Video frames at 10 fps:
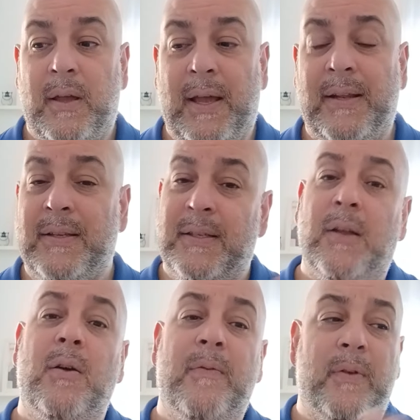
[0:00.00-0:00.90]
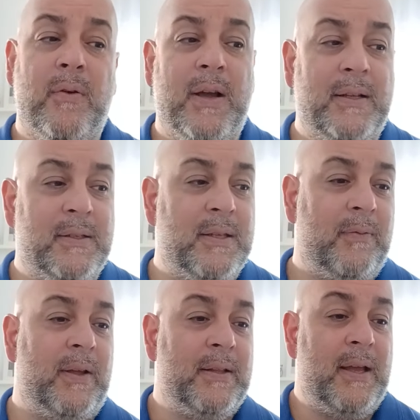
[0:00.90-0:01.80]
And the sell-off and all kinds of stuff
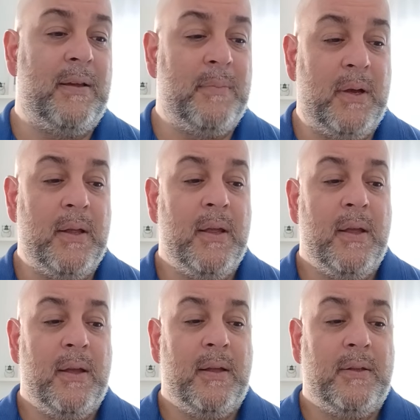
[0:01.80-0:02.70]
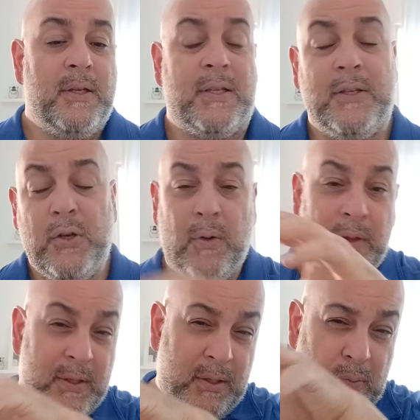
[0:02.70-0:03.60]
like that. But just to let you know,
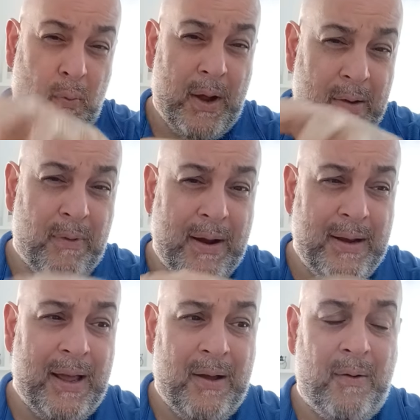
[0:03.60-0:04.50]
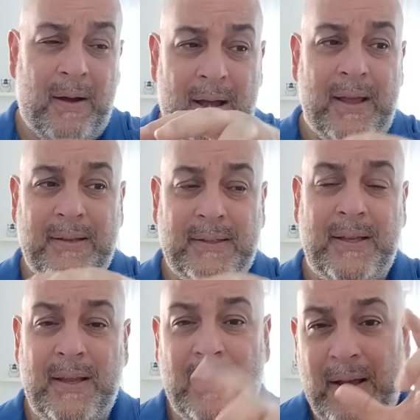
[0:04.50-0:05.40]
this is why right now I
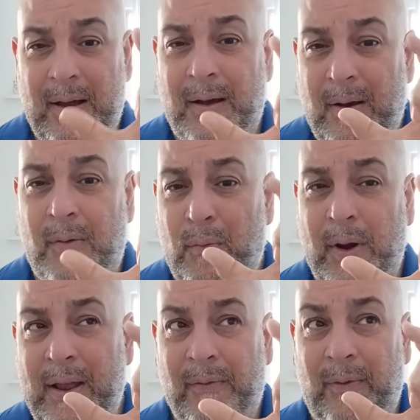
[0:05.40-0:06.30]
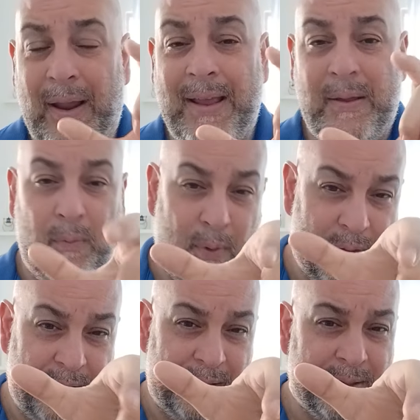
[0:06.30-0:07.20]
see a ray of light
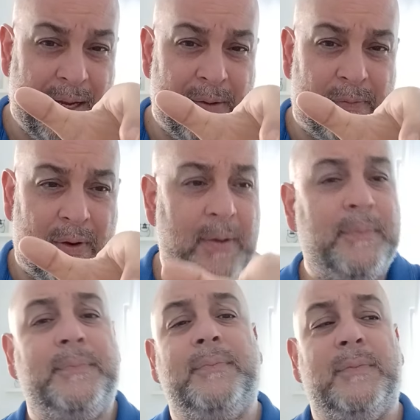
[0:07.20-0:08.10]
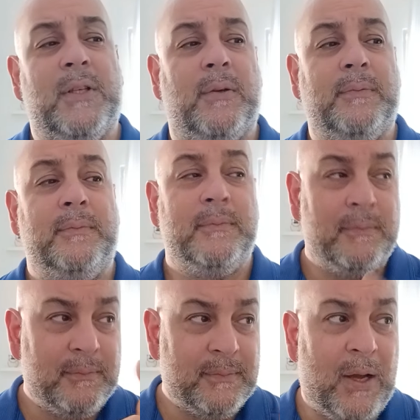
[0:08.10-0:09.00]
within this time frame. So
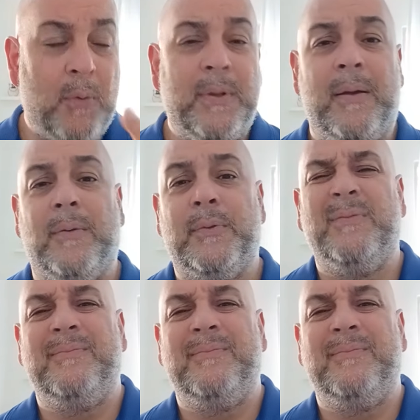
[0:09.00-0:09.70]
I hope that helps.